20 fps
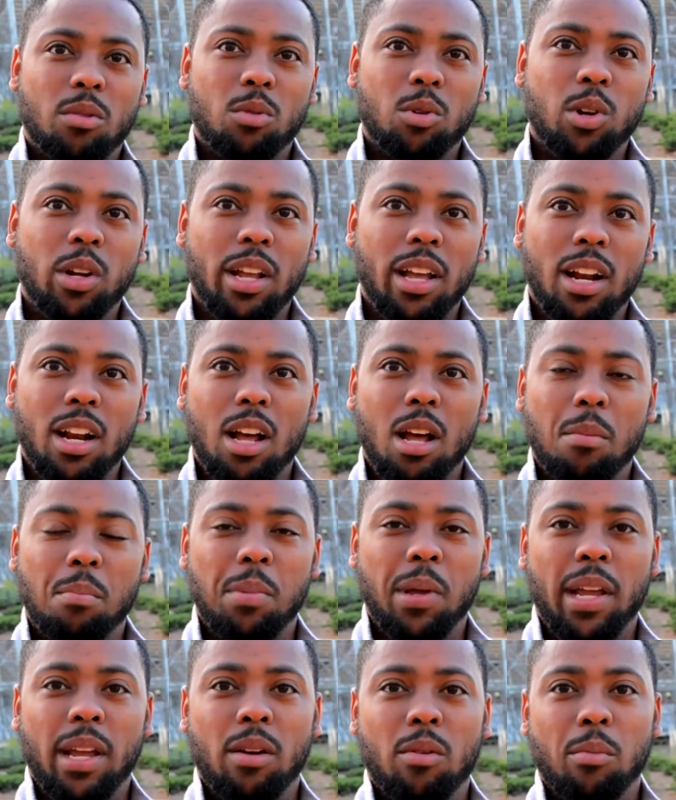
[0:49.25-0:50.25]
We'll get up
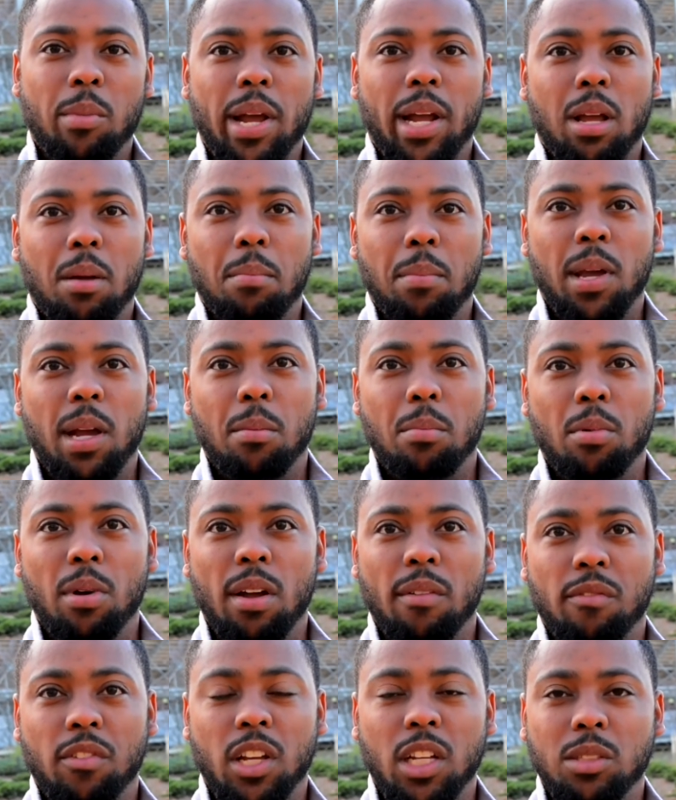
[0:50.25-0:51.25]
and we'll make a big
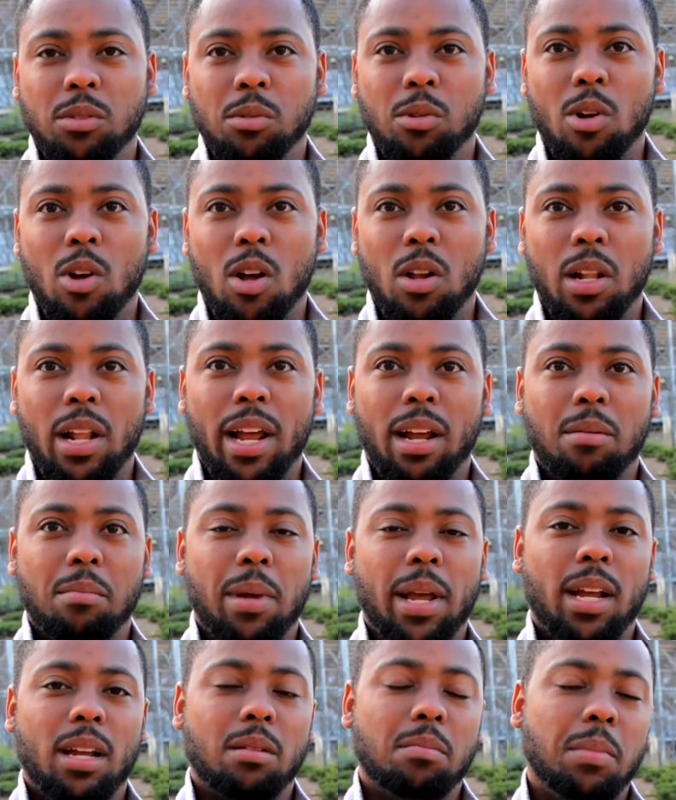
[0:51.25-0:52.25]
breakfast. We're all like,
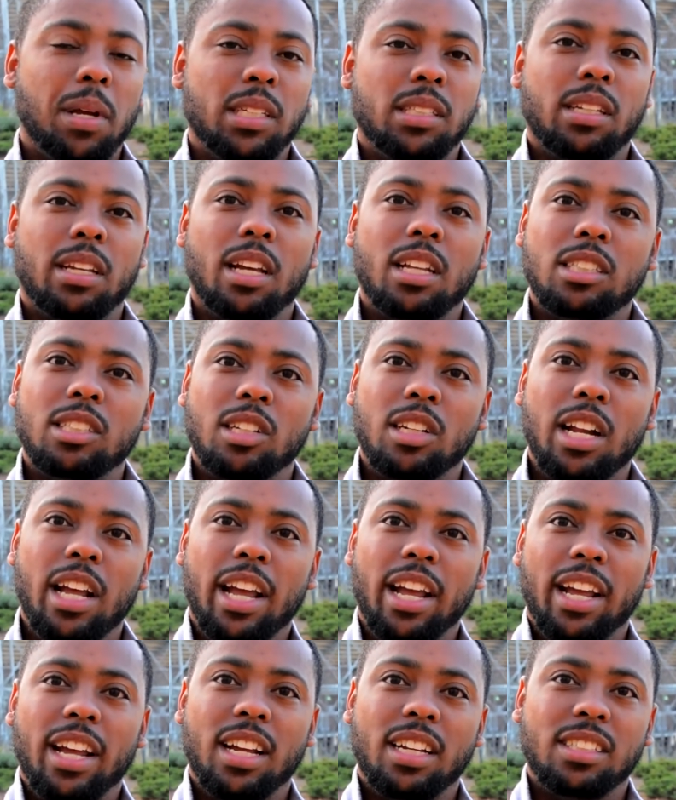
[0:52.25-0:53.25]
like biscuits and
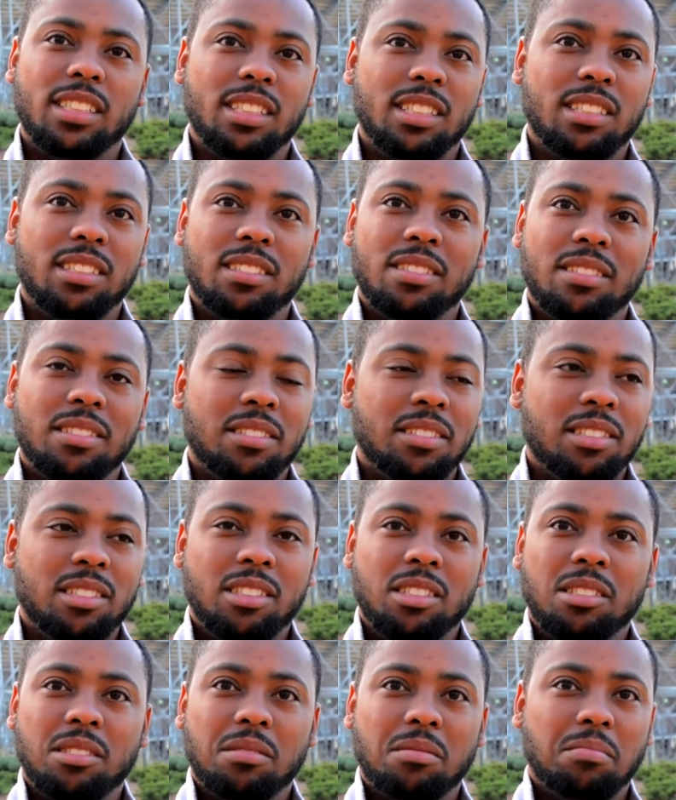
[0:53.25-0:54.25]
eggs and
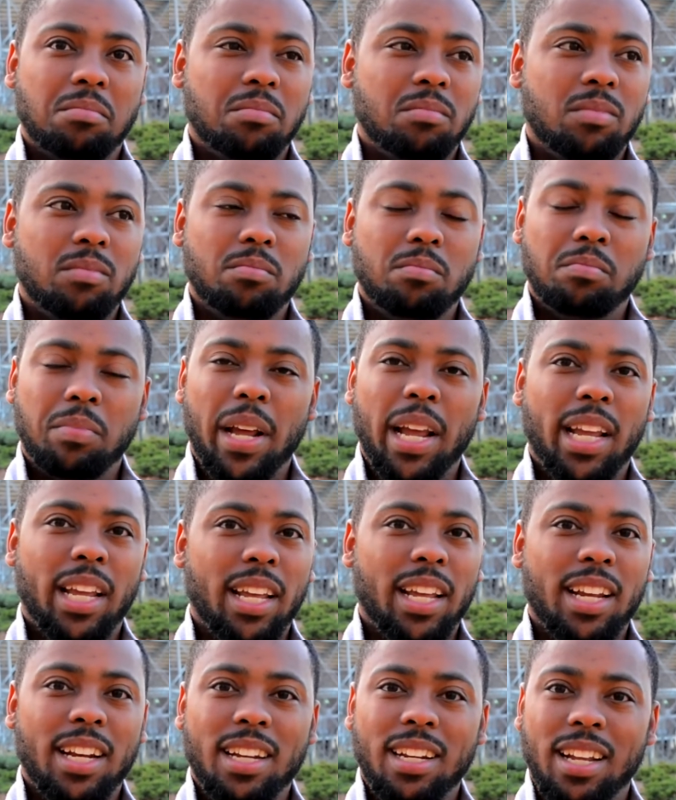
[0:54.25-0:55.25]

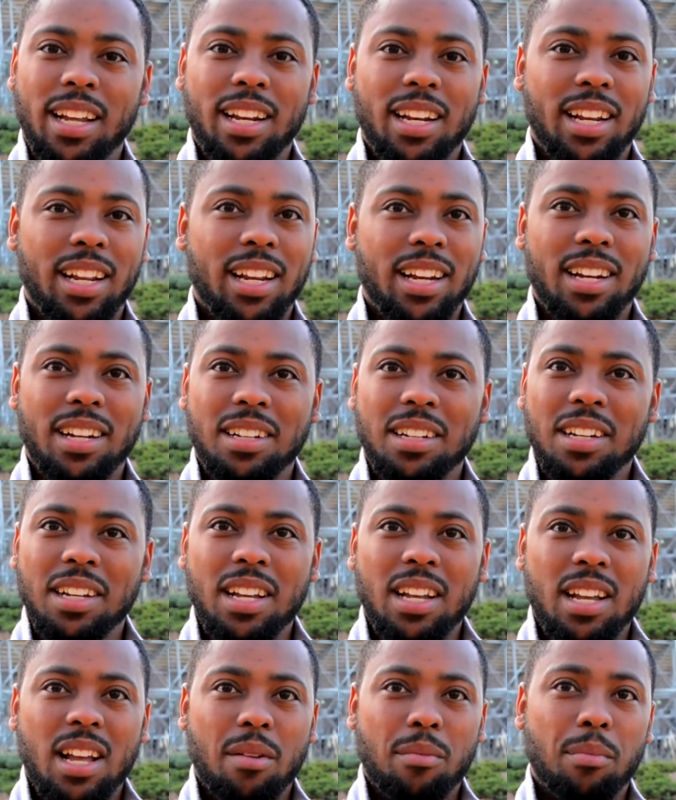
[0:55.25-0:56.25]
bacon.
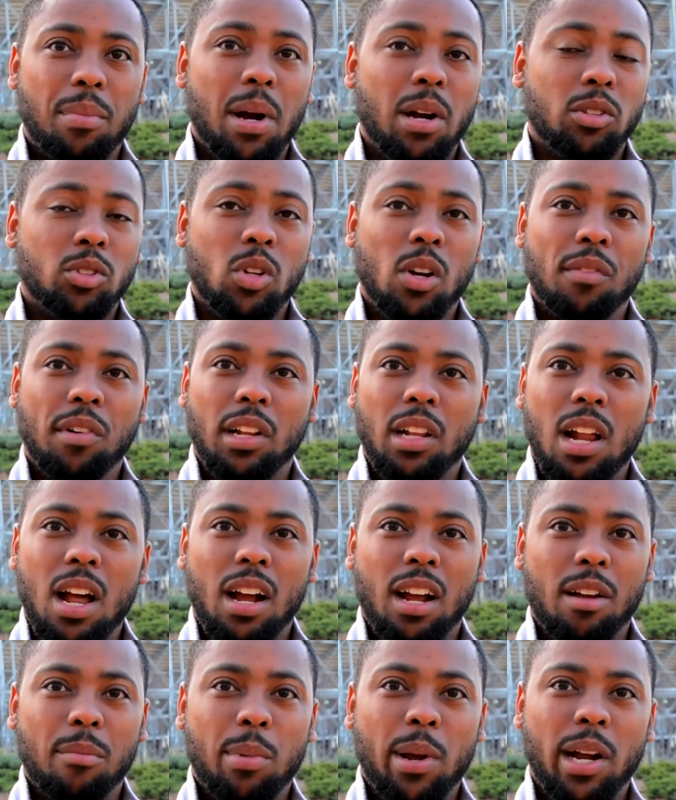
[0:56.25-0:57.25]
About 12
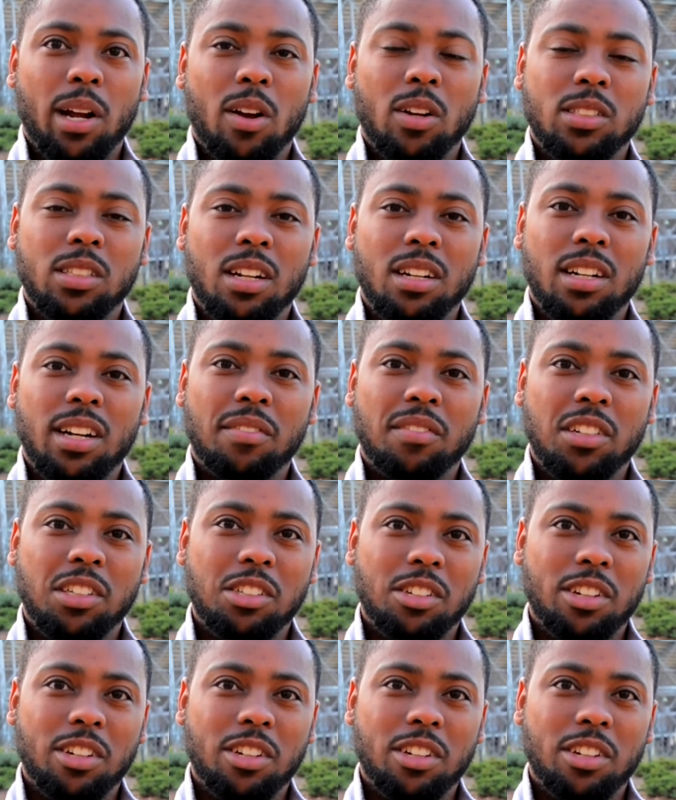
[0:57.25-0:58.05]
o'clock, everybody goes underneath the